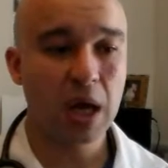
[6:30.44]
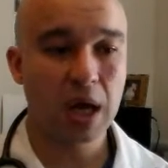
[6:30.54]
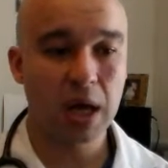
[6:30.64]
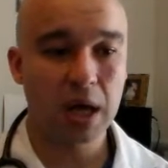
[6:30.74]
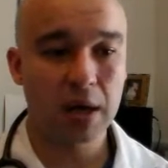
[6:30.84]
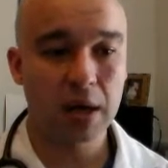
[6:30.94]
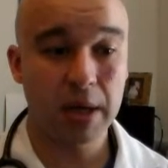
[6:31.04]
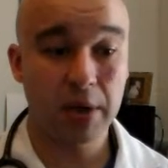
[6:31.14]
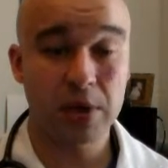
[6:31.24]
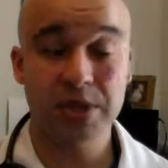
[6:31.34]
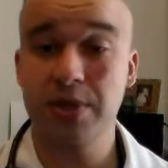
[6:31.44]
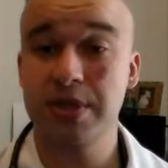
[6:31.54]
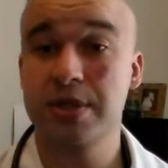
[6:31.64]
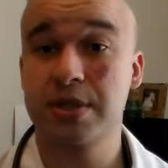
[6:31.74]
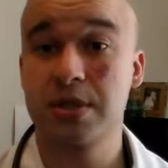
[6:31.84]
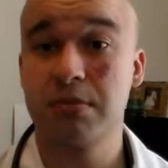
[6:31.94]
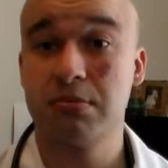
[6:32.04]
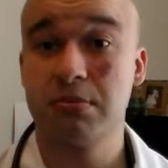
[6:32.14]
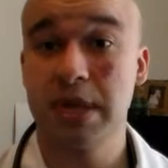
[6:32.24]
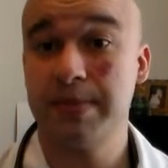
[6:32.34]
uh, otherwise known as
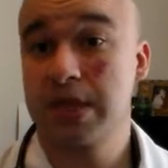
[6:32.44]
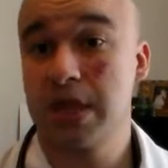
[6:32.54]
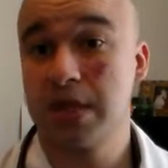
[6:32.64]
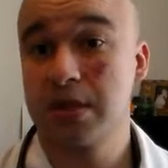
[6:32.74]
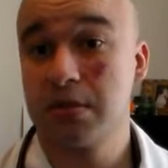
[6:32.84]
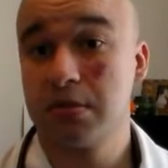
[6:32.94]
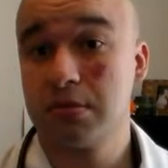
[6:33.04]
hematite.